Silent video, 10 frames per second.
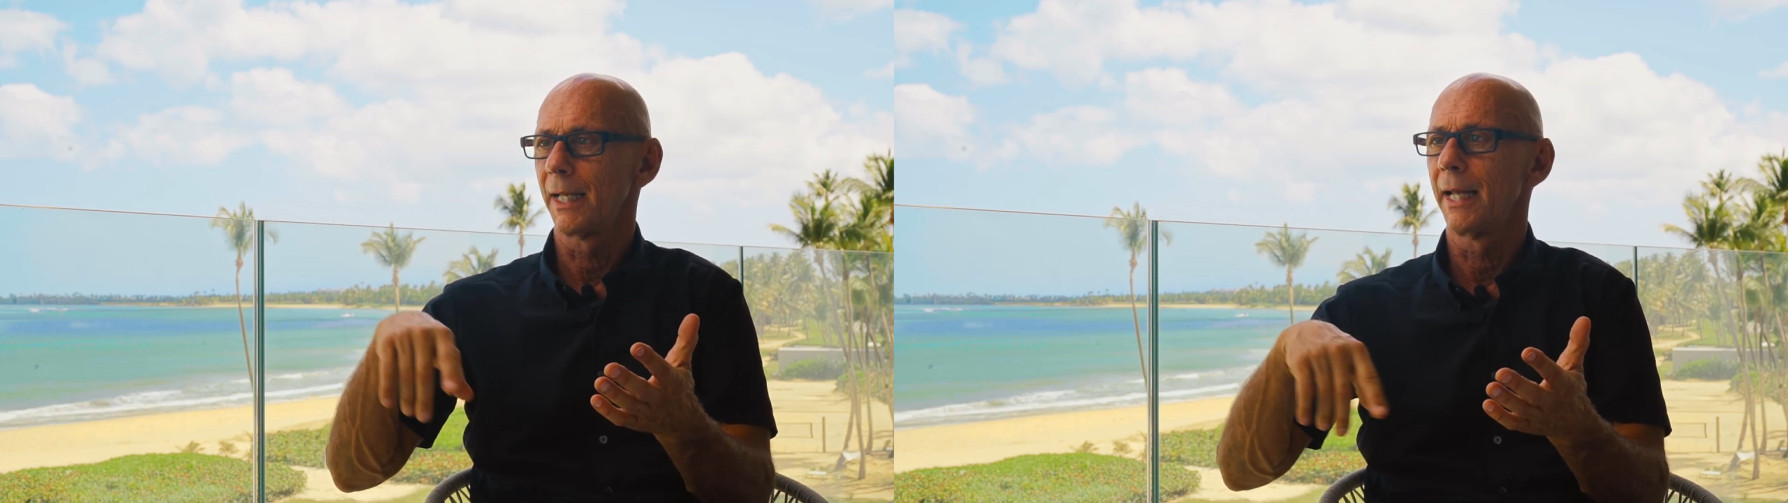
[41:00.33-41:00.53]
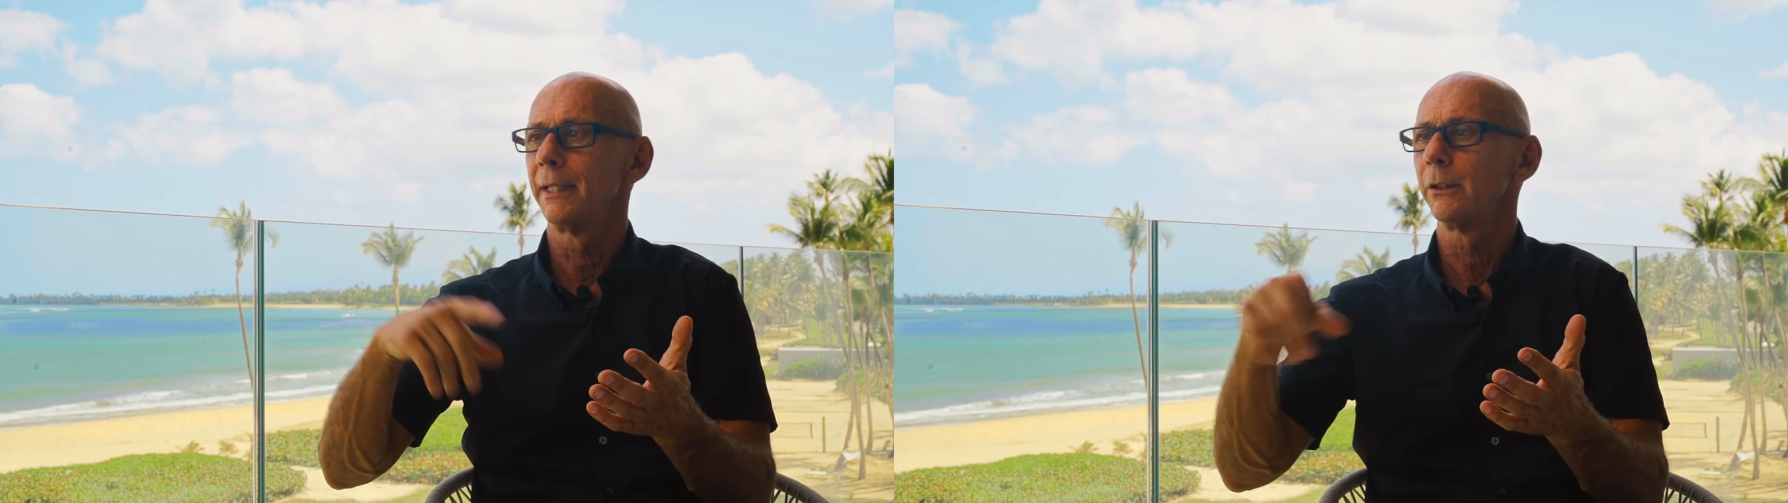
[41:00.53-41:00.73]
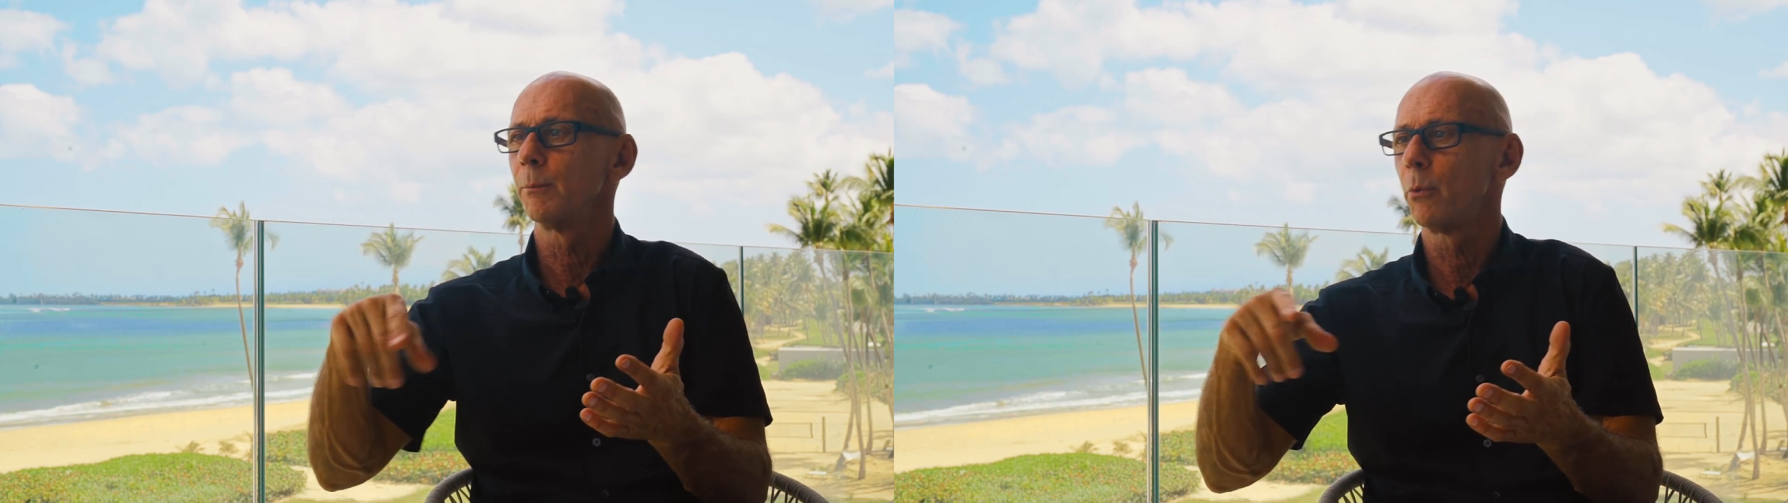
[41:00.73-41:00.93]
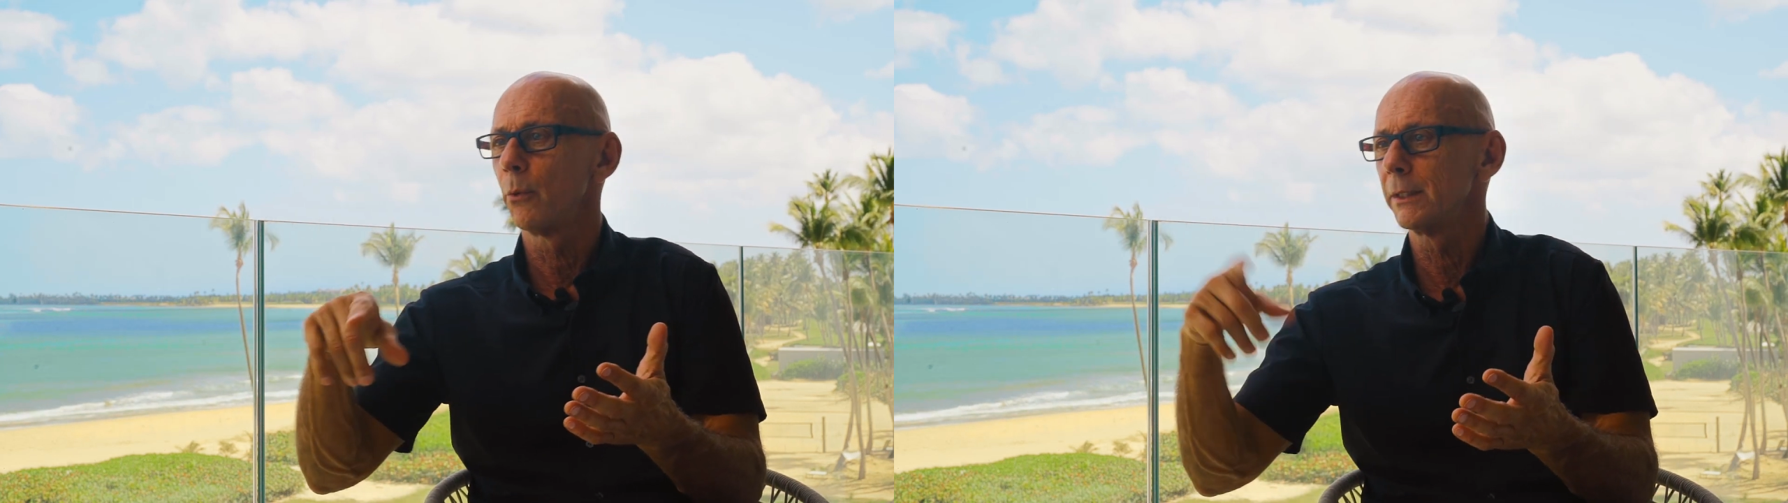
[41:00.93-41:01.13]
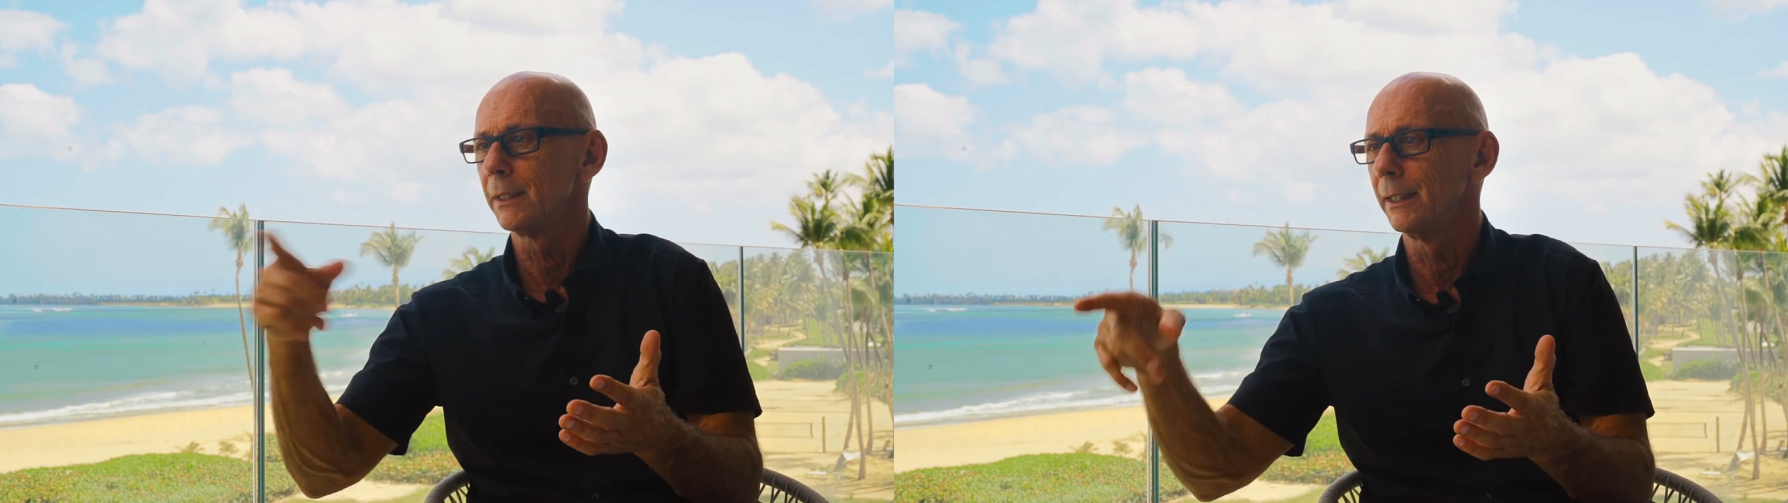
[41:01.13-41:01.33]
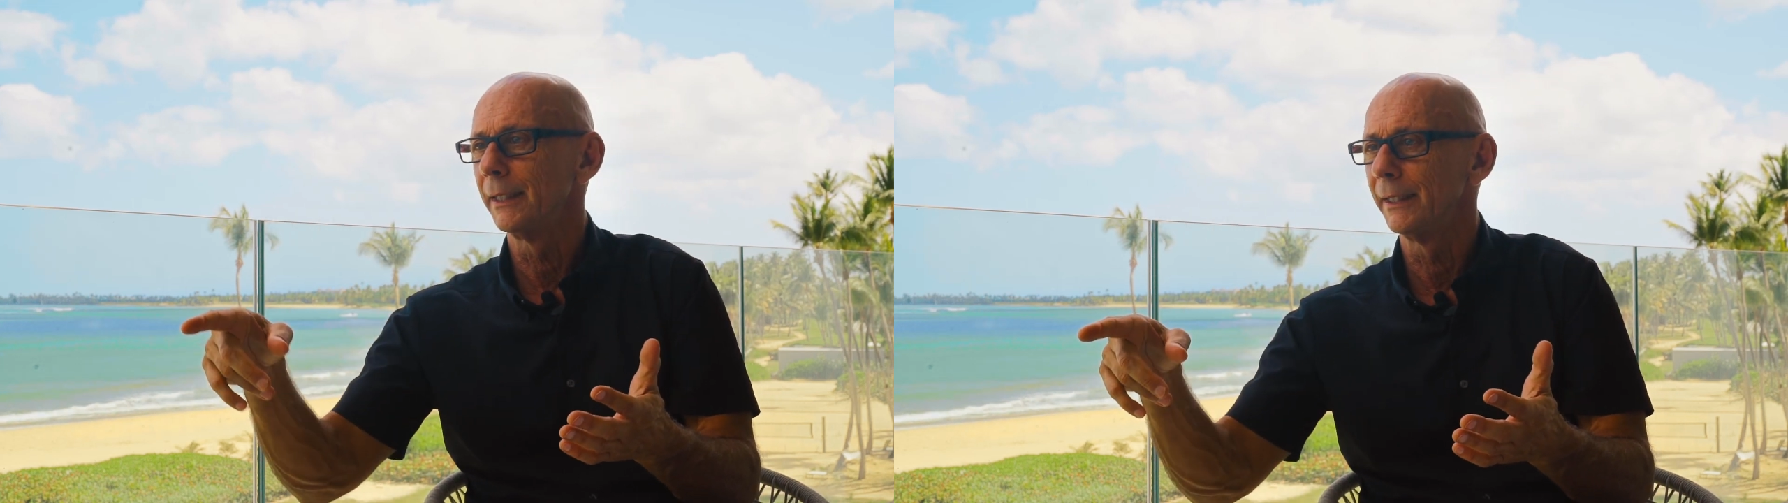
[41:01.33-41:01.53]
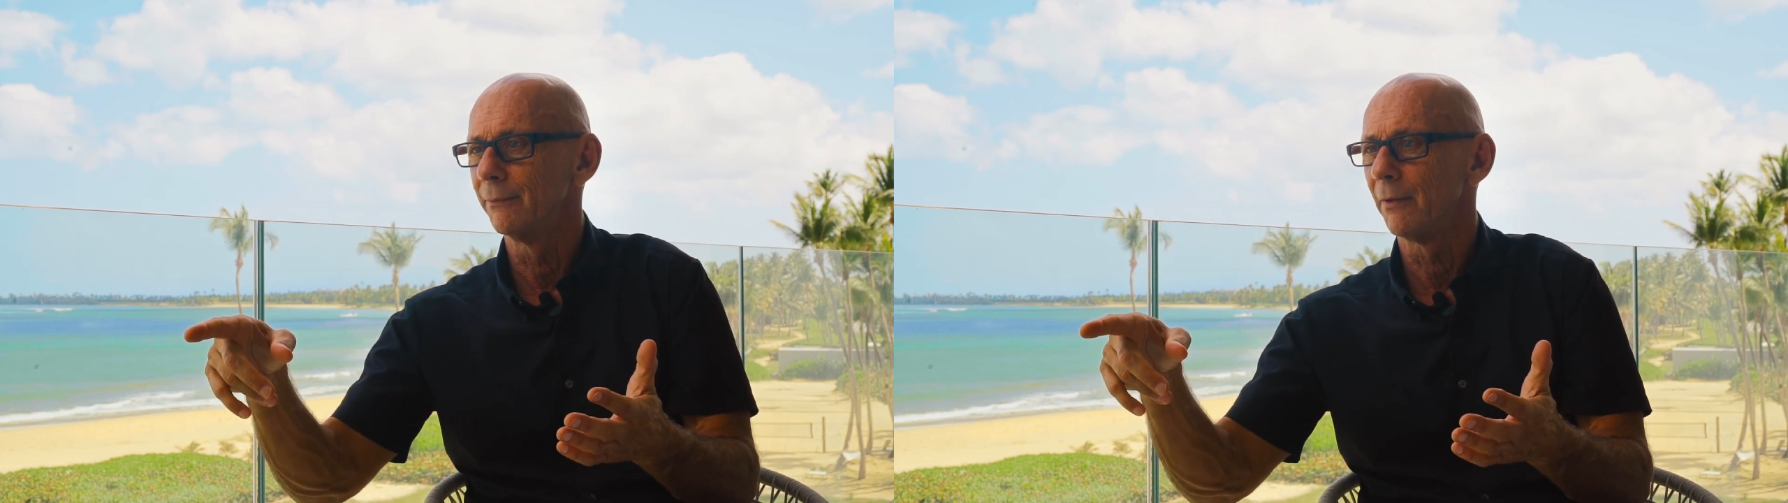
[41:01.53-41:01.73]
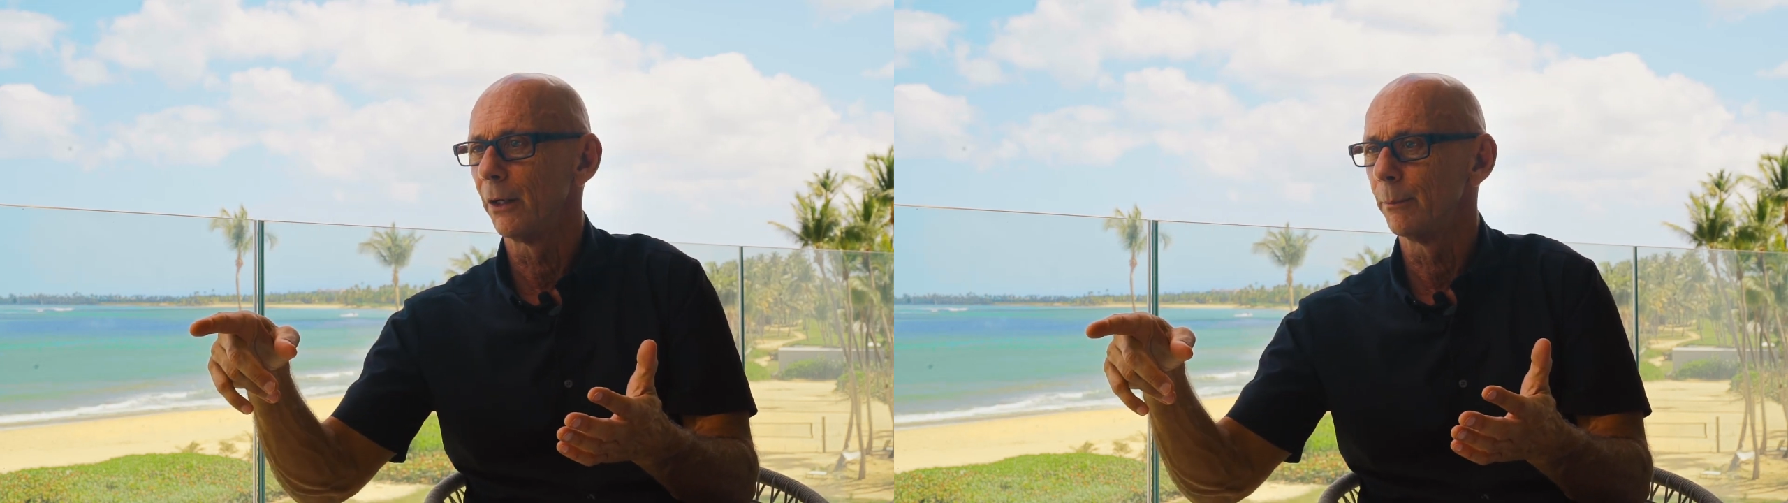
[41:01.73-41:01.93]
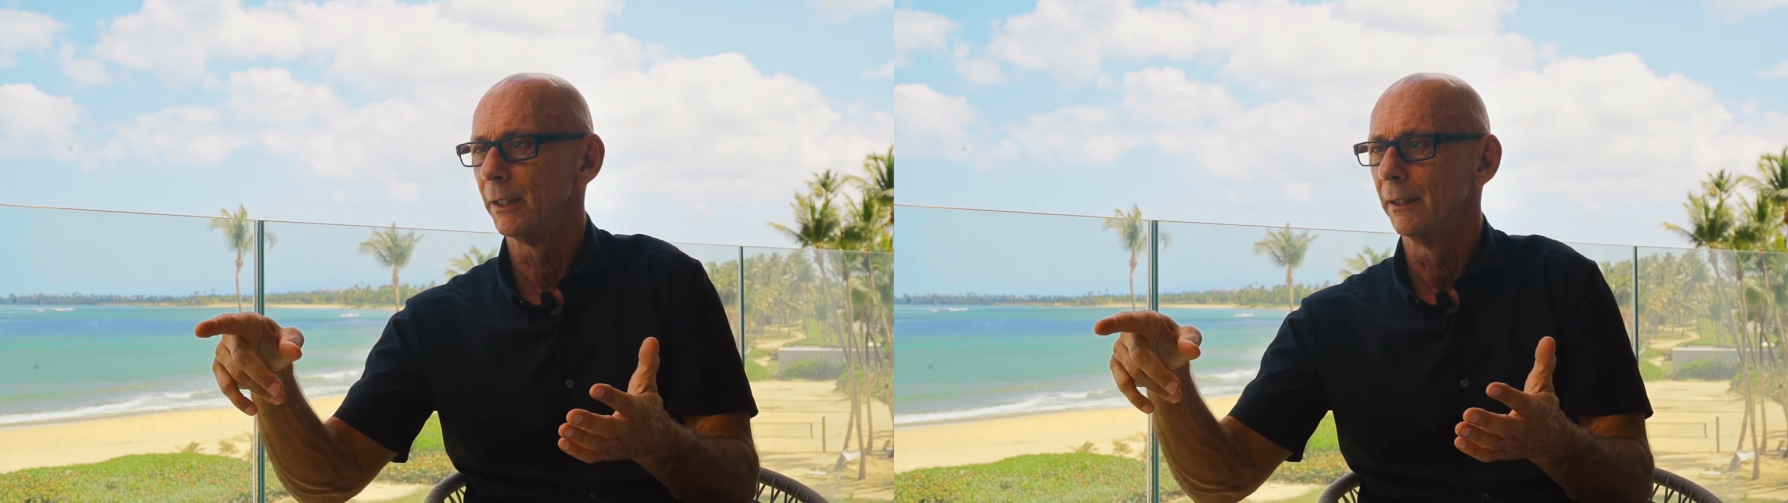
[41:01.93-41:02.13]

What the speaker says: and they're poisoning the environment,